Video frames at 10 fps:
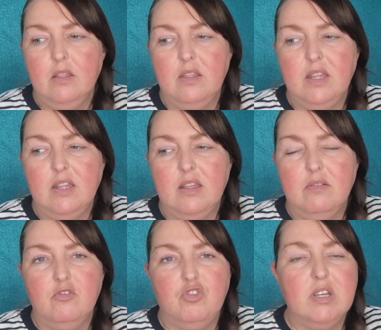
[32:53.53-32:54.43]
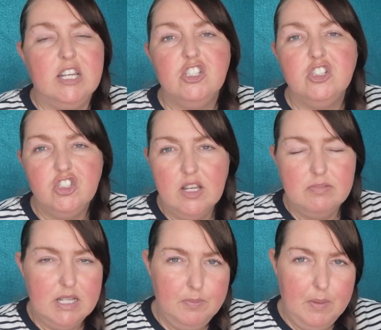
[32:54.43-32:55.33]
like,
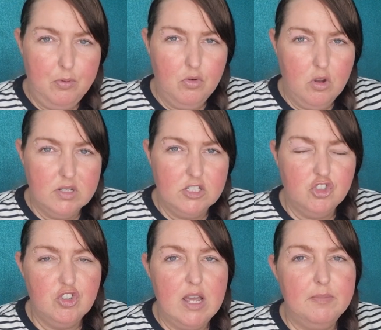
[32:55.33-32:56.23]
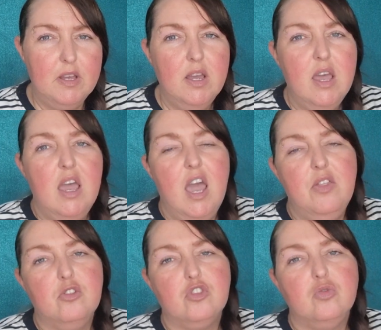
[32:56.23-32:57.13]
relationships of people causes drama,
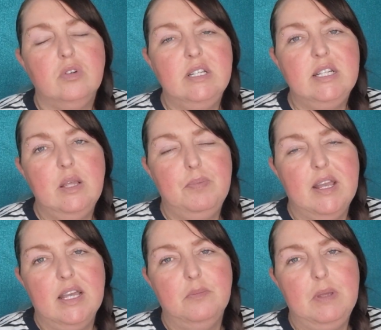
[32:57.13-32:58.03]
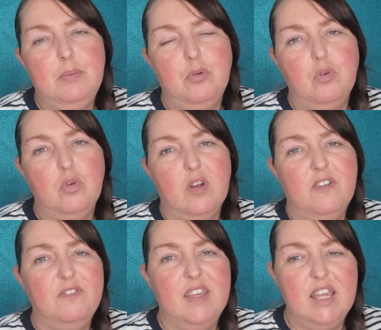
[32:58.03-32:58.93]
and there's no need to bring in people who
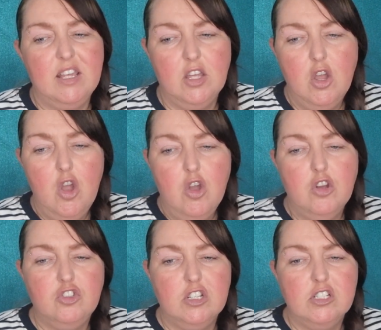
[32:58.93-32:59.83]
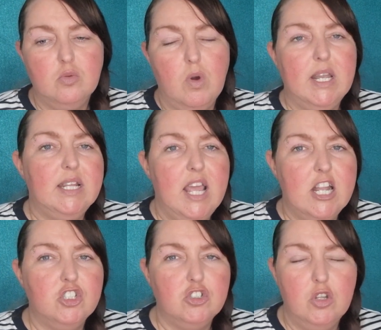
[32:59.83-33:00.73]
are fake, who just want
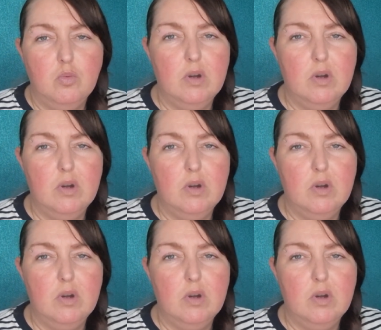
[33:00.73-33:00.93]
attention, who